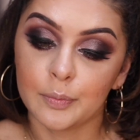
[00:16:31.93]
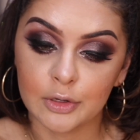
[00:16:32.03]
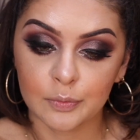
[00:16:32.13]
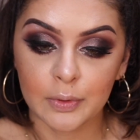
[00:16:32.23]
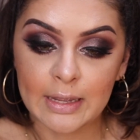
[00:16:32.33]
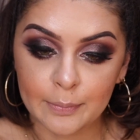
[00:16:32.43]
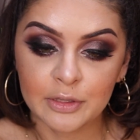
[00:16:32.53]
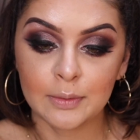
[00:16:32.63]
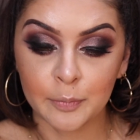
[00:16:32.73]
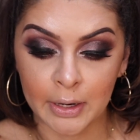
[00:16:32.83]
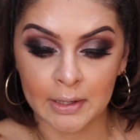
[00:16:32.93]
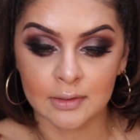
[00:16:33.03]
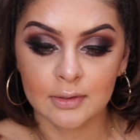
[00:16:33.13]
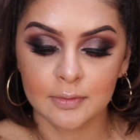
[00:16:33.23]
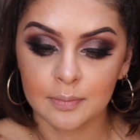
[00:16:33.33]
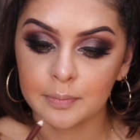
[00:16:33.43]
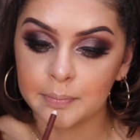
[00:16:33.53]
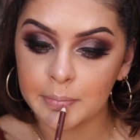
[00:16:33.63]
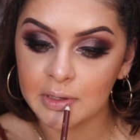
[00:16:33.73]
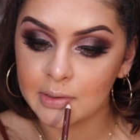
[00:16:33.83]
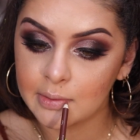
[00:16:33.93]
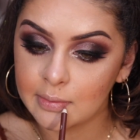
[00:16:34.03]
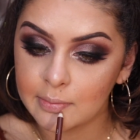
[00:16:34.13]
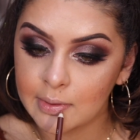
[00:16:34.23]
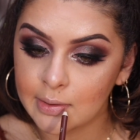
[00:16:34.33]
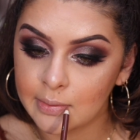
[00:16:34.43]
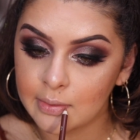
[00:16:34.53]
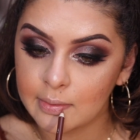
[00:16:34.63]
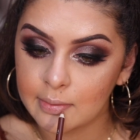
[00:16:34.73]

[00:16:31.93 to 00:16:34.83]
because we kept it in brand, but wow.